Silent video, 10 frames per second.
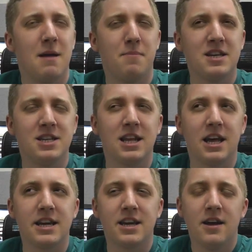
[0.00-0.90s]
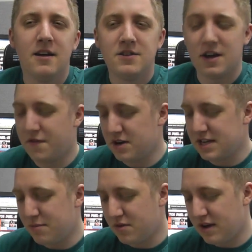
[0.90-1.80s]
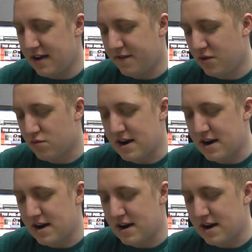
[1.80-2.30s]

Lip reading: Basically, like, so for example, like for